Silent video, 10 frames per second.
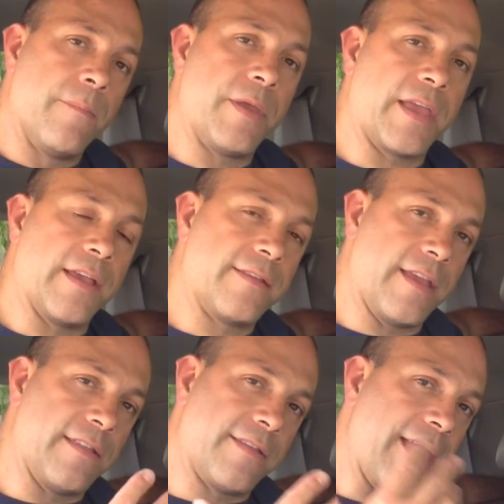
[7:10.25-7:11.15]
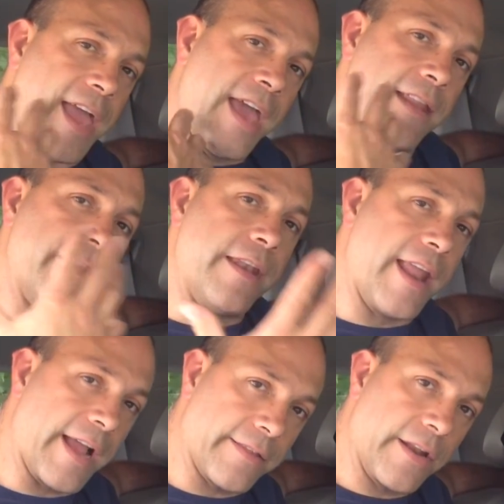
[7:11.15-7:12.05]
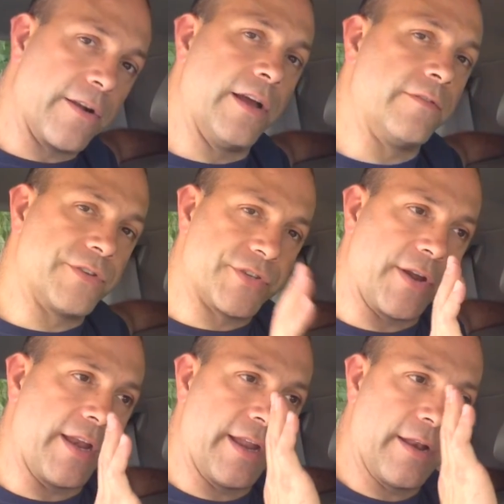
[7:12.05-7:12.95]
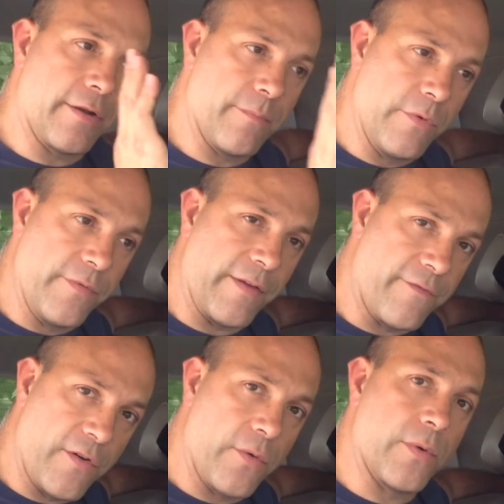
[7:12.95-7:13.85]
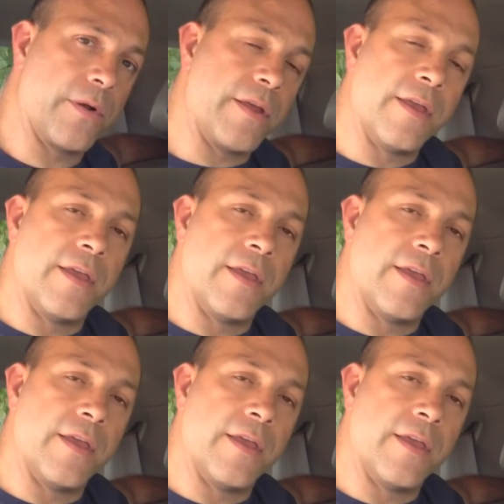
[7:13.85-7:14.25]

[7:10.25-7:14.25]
because it's the head and the neck that are unrestrained and are moving forward.